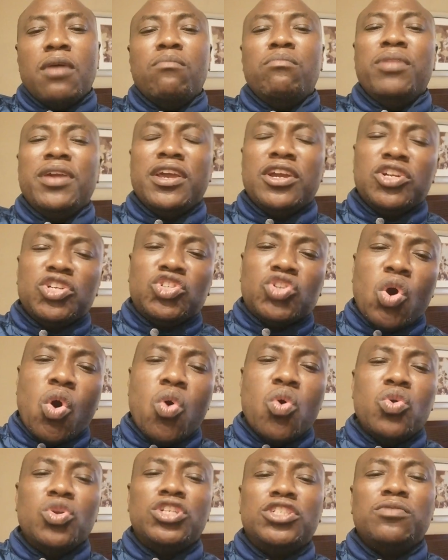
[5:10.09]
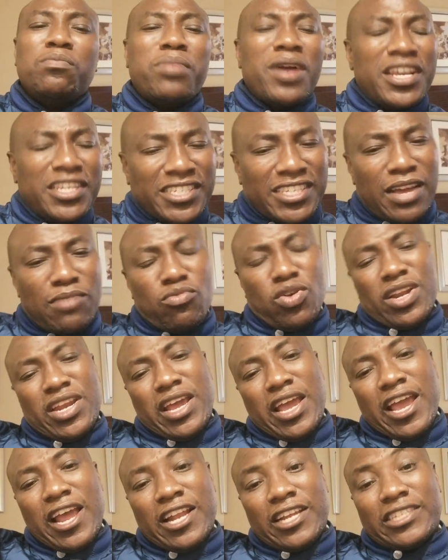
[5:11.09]
being told by someone
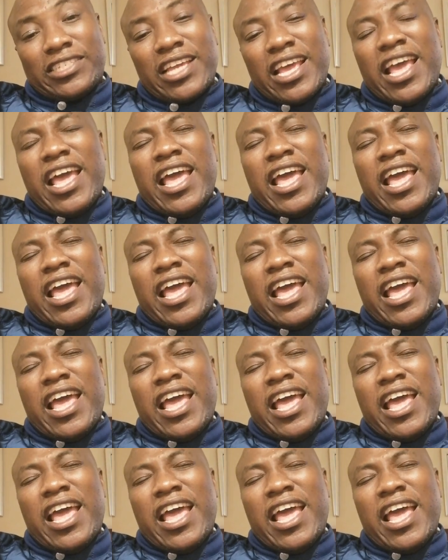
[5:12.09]
else.